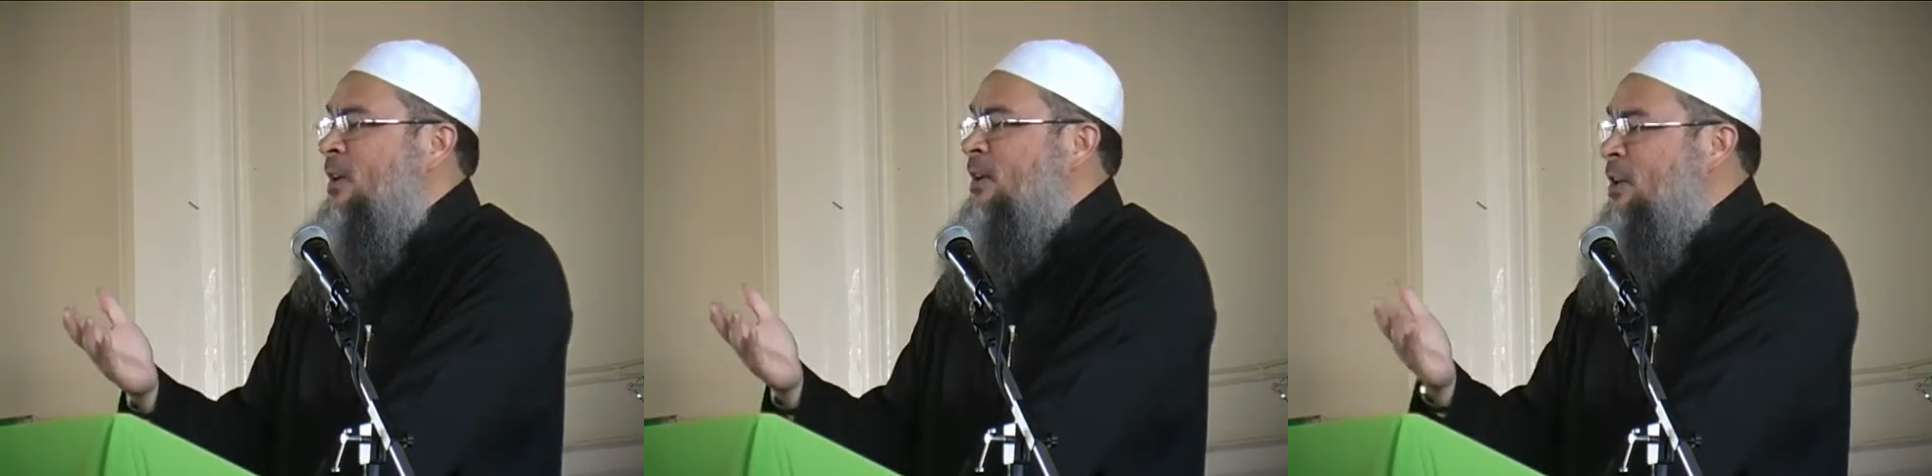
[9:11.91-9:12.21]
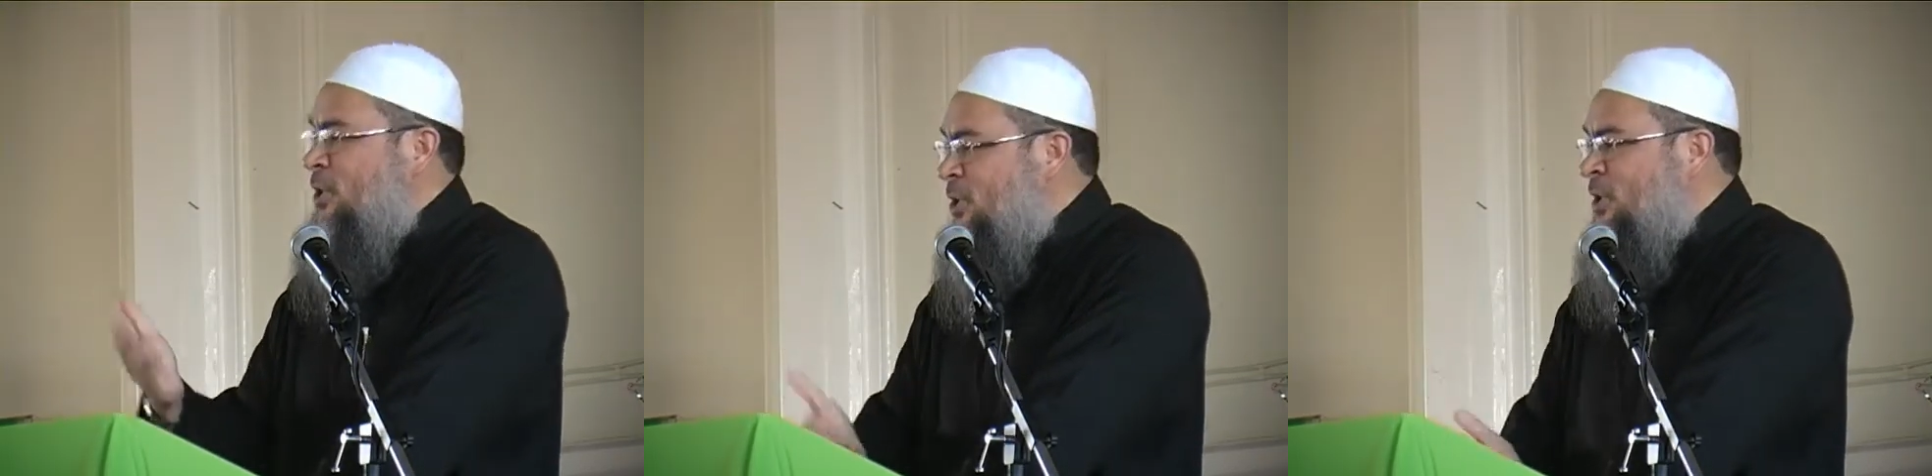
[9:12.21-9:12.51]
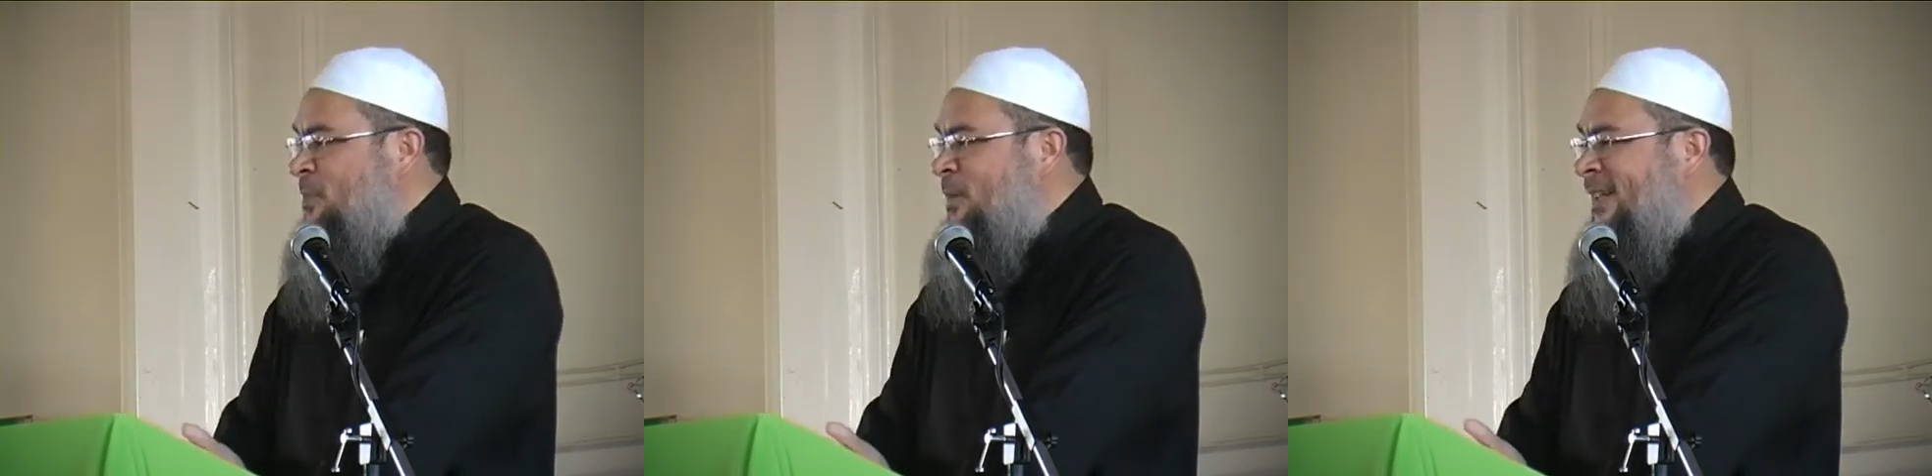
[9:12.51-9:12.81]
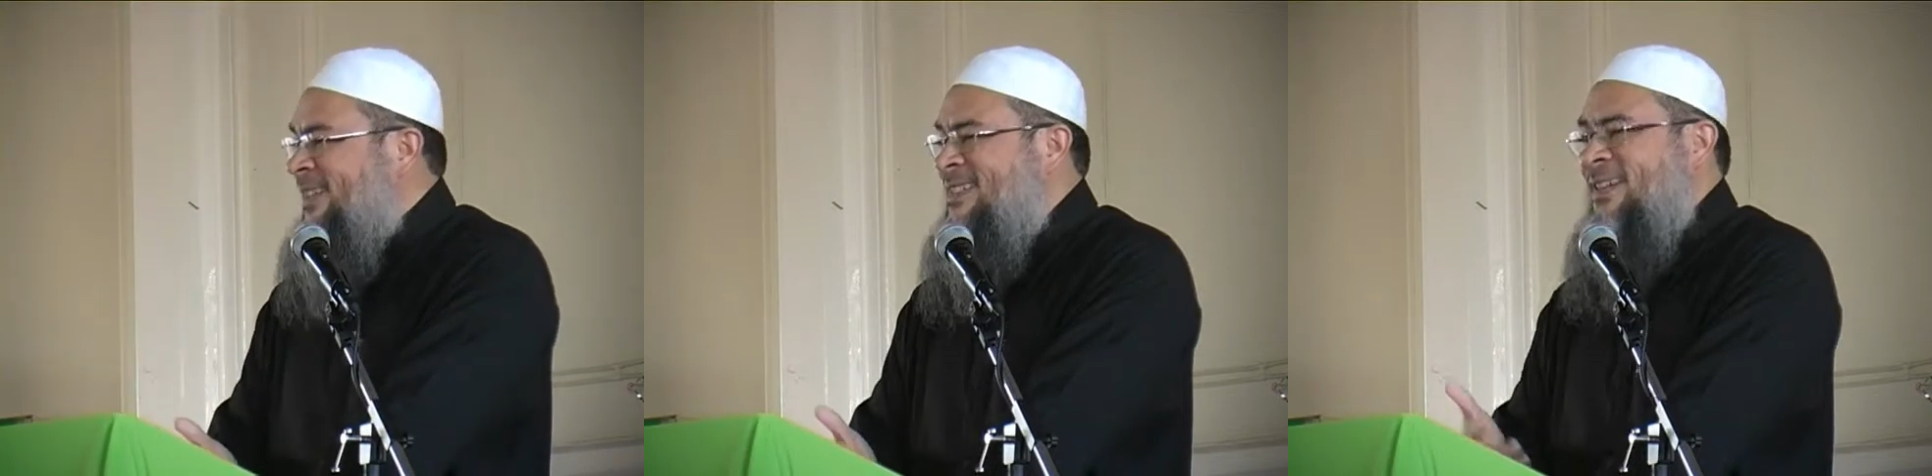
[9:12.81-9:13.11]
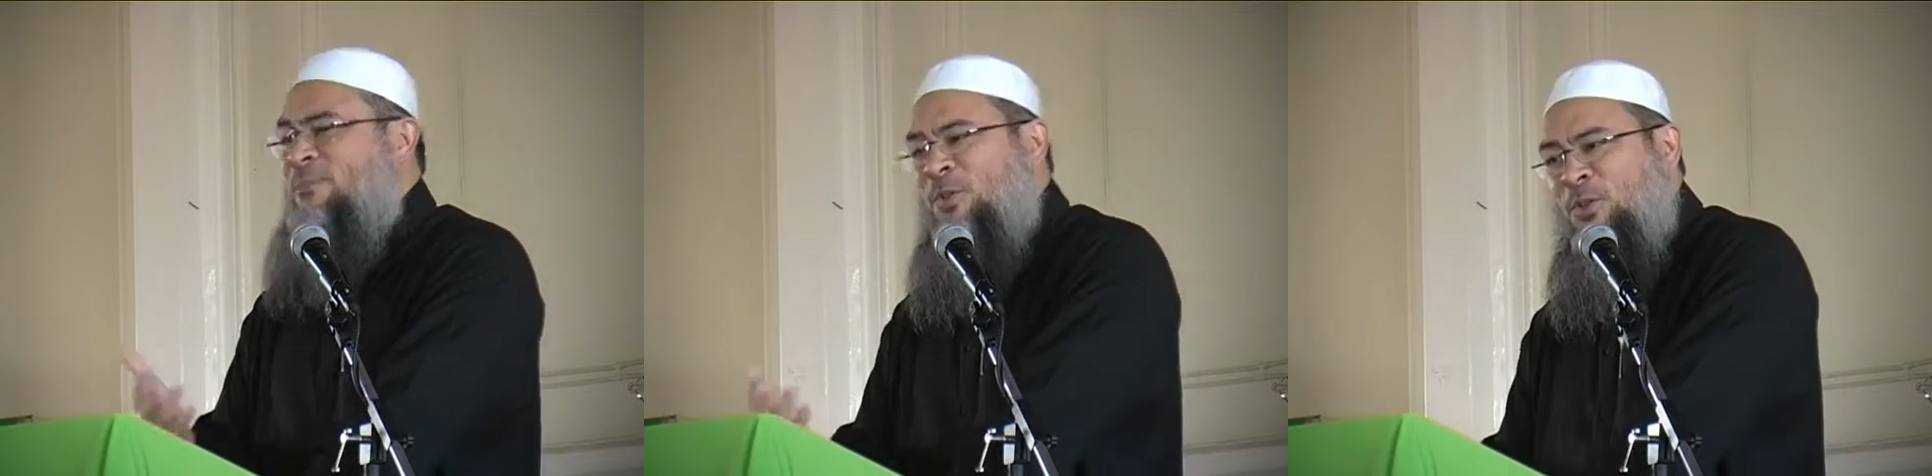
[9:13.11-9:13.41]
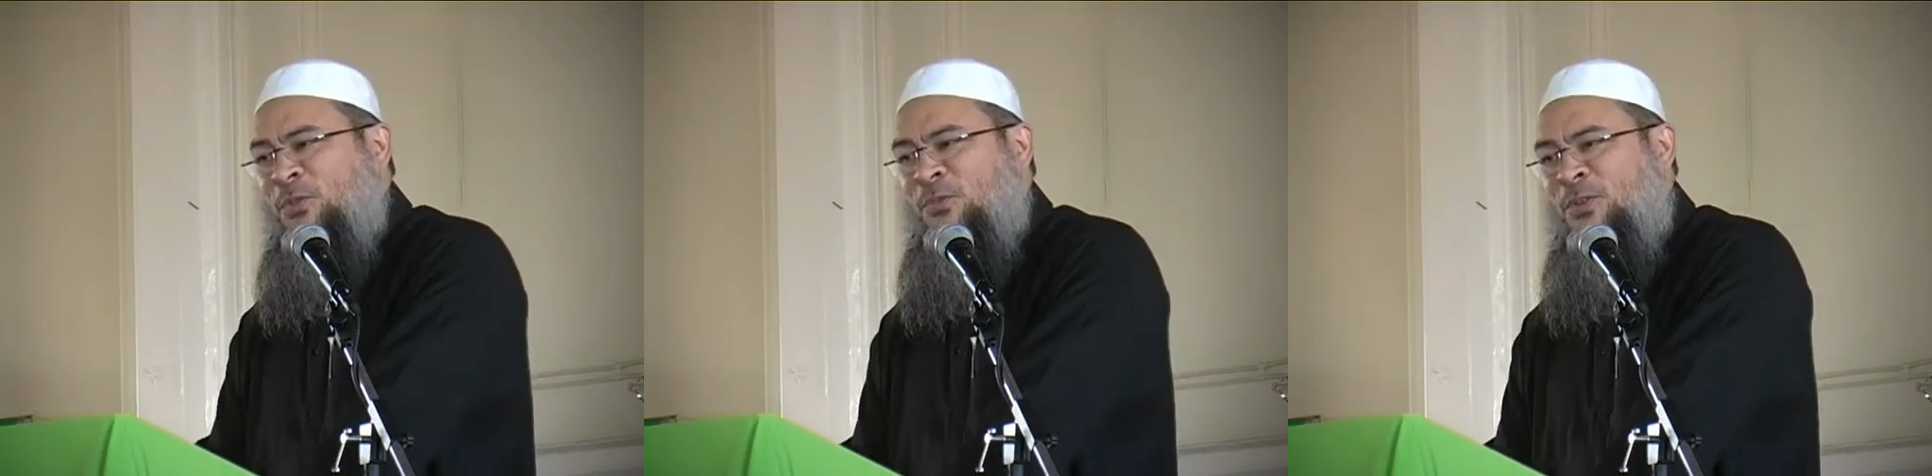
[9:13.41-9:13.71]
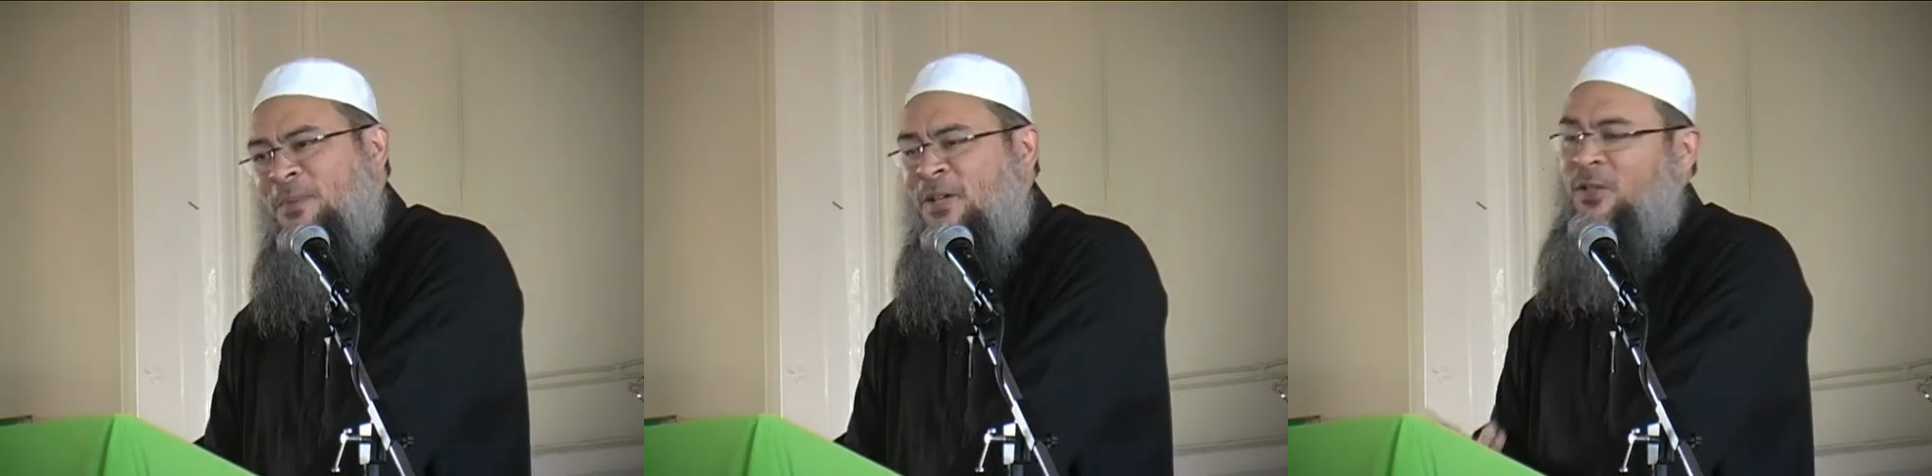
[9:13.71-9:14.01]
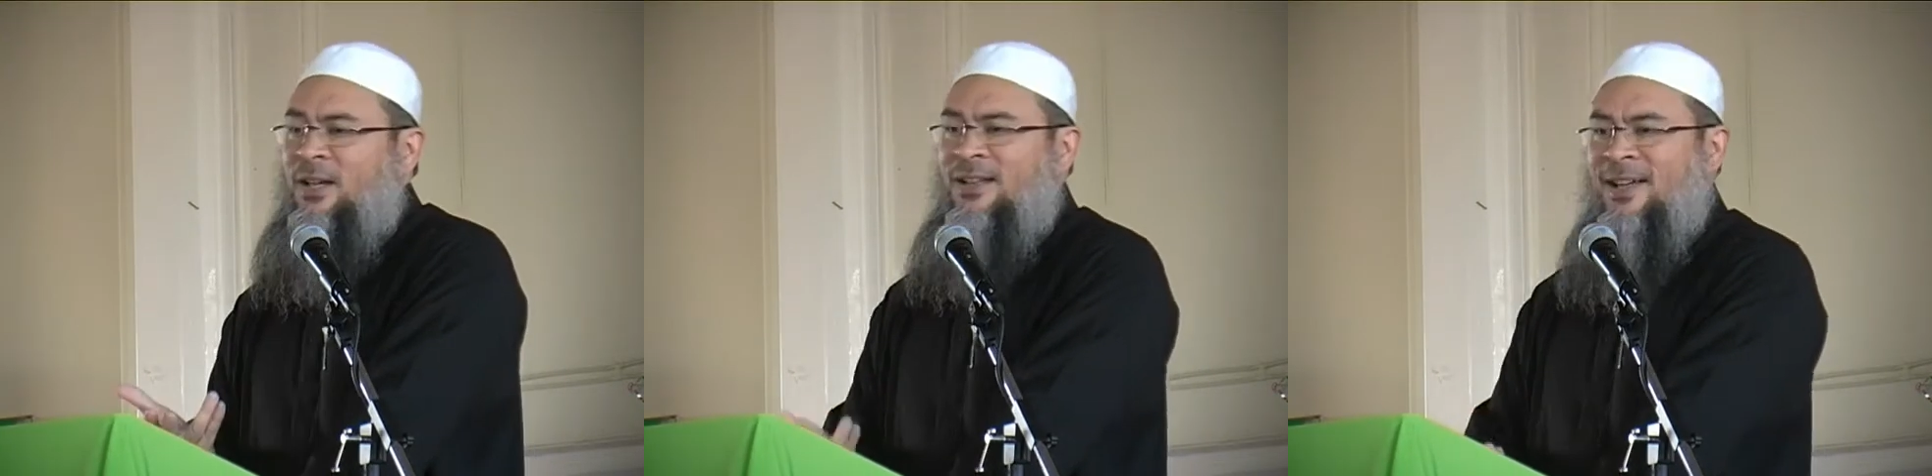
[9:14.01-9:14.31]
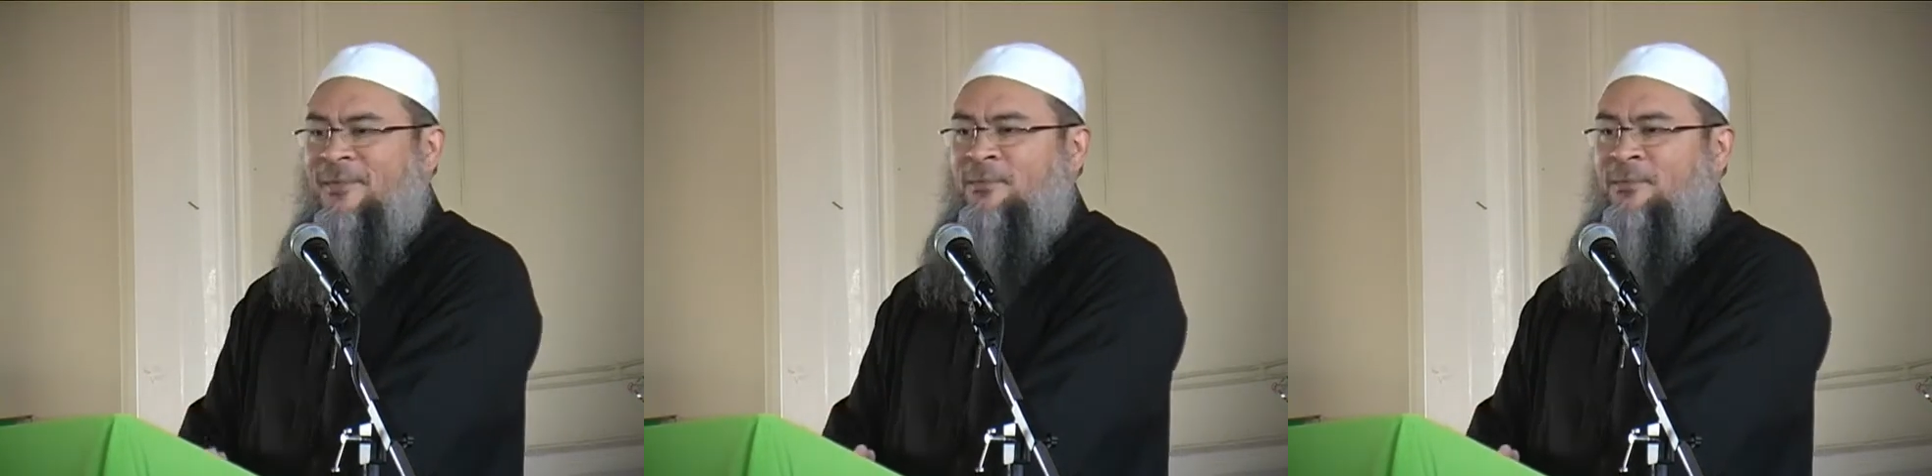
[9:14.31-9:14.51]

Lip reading: religiously practicing and beautiful, mashallah.